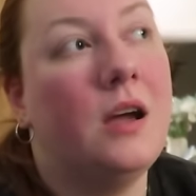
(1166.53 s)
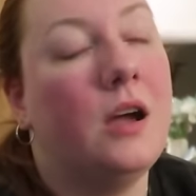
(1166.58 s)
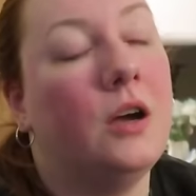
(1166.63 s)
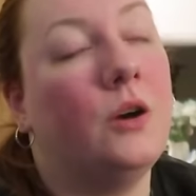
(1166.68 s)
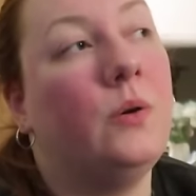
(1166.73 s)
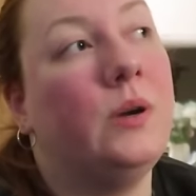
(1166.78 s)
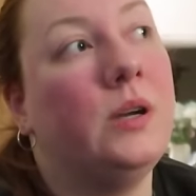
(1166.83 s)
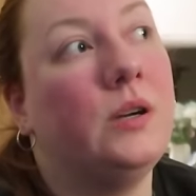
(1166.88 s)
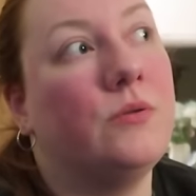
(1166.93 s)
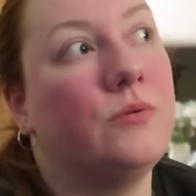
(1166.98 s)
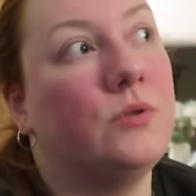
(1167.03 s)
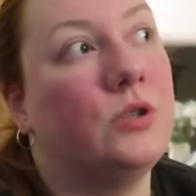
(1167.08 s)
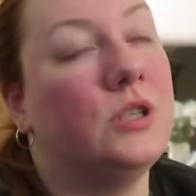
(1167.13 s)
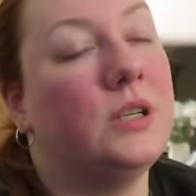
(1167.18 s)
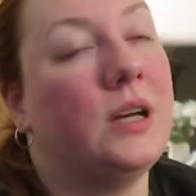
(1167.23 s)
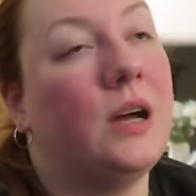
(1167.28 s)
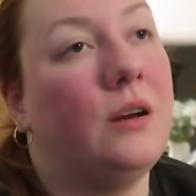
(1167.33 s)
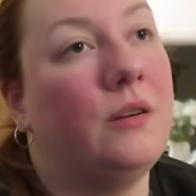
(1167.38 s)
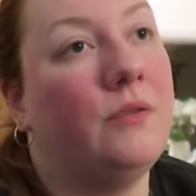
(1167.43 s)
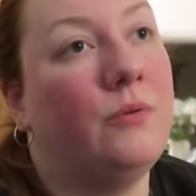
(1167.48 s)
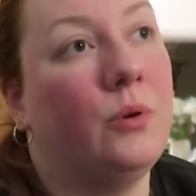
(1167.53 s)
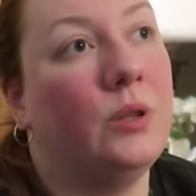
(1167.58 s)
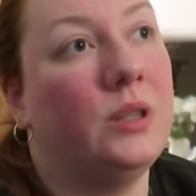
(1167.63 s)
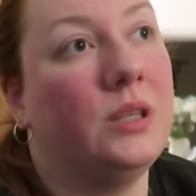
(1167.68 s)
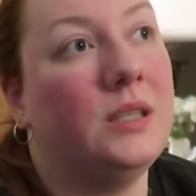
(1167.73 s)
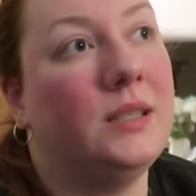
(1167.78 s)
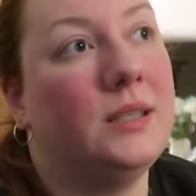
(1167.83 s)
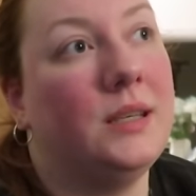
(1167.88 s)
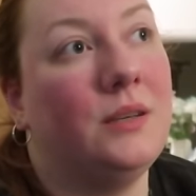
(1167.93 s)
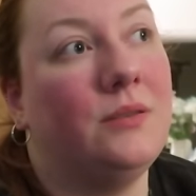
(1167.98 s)
A quick rundown of what
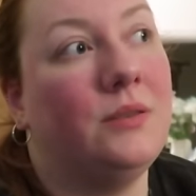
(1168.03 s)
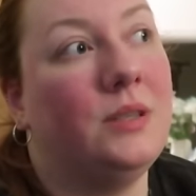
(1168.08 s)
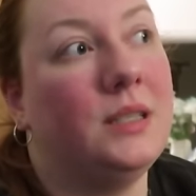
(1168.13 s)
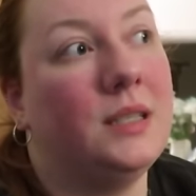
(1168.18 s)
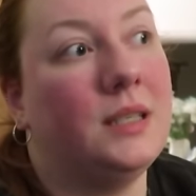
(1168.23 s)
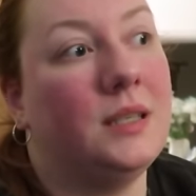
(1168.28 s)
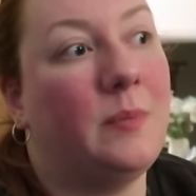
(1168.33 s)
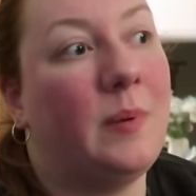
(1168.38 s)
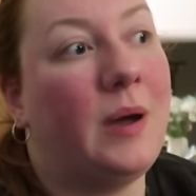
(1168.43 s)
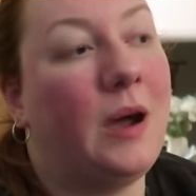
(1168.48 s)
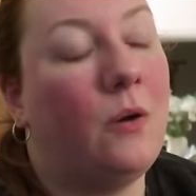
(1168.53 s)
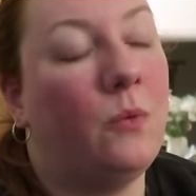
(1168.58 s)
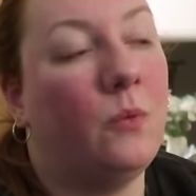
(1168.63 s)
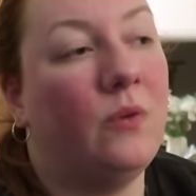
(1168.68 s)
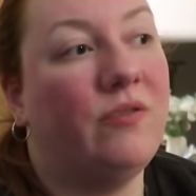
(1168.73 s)
this series is about.